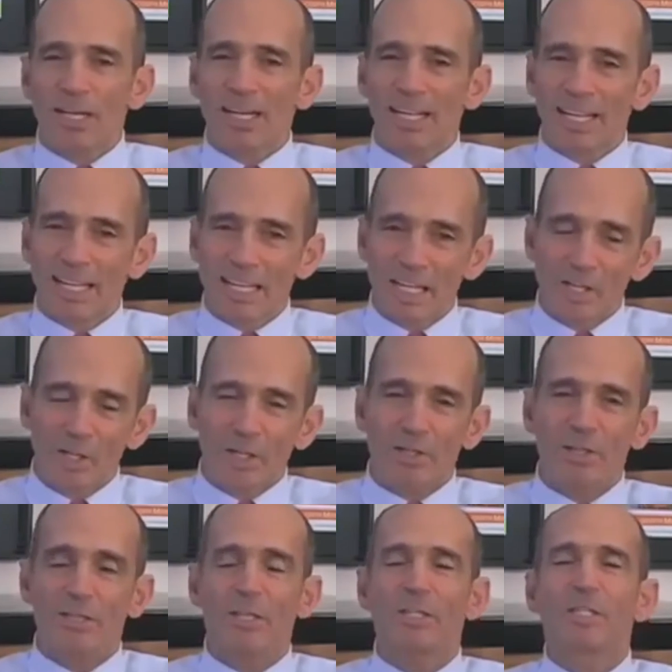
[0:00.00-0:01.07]
condition
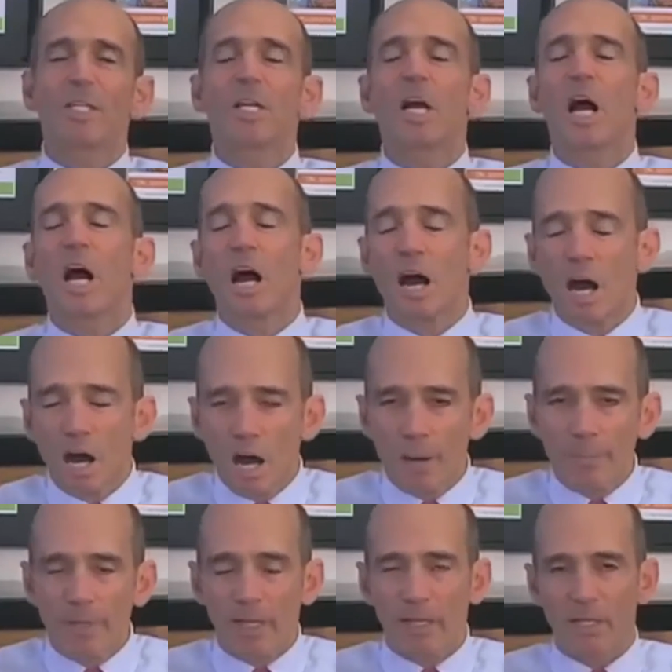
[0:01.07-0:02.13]
that is
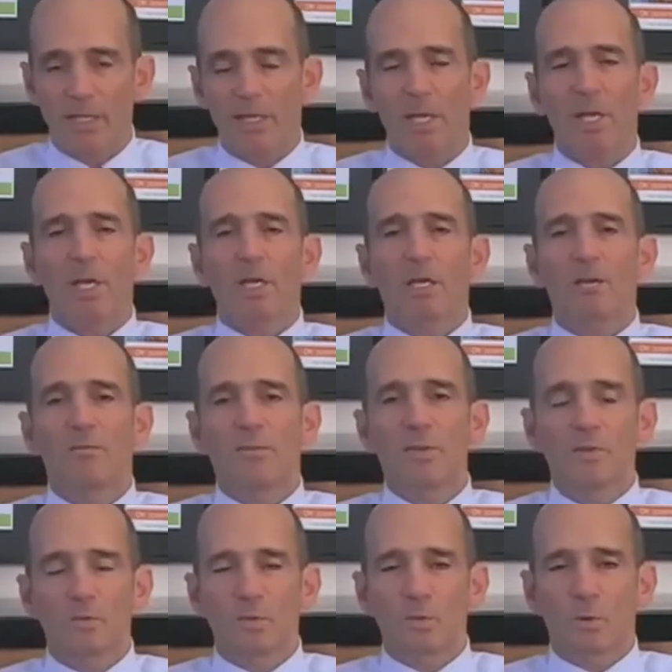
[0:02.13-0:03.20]
commonly
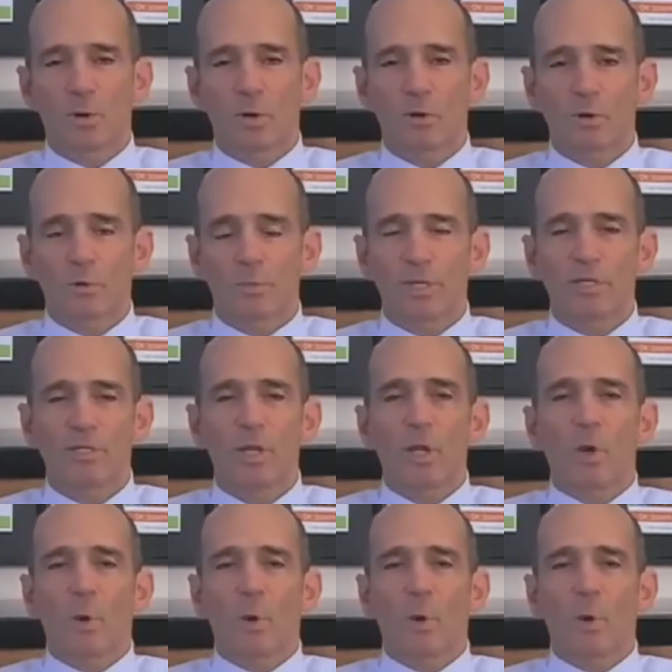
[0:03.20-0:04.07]
confused with oral herpes,